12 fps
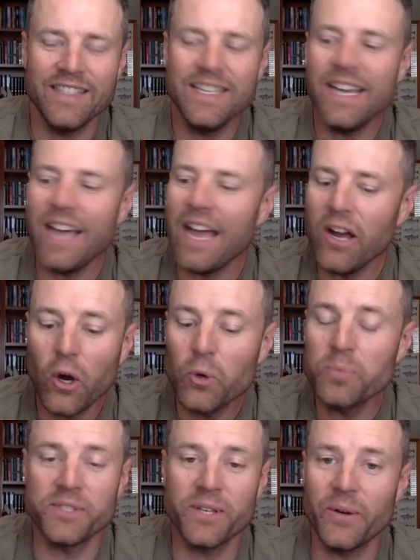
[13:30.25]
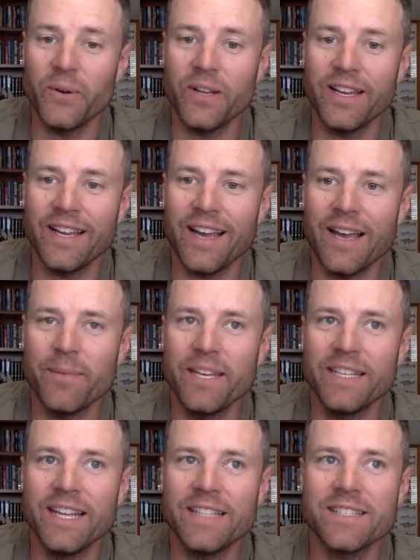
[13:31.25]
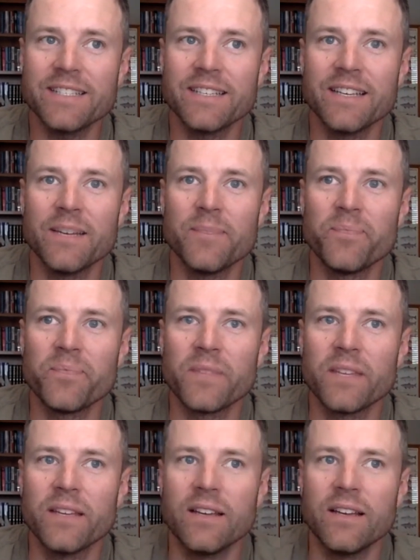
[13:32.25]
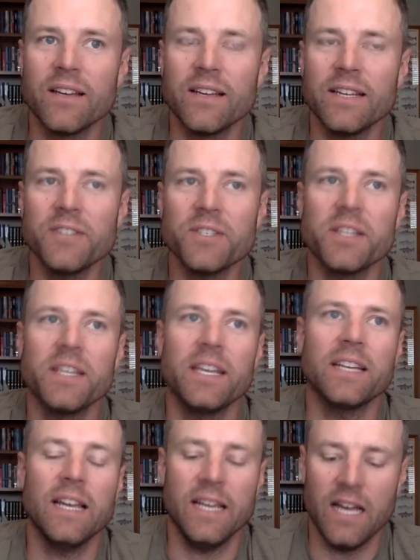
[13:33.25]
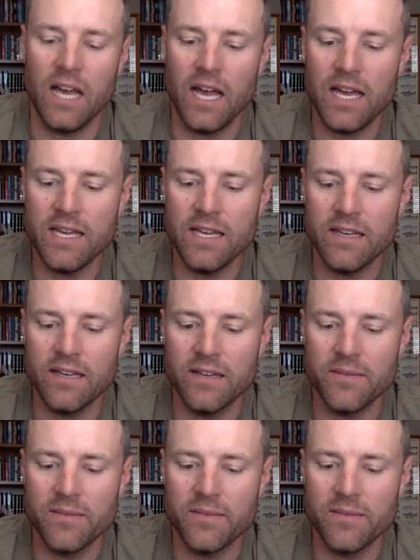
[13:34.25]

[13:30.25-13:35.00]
Yeah, I hope so. Like, I mean, here's the thing. Like, I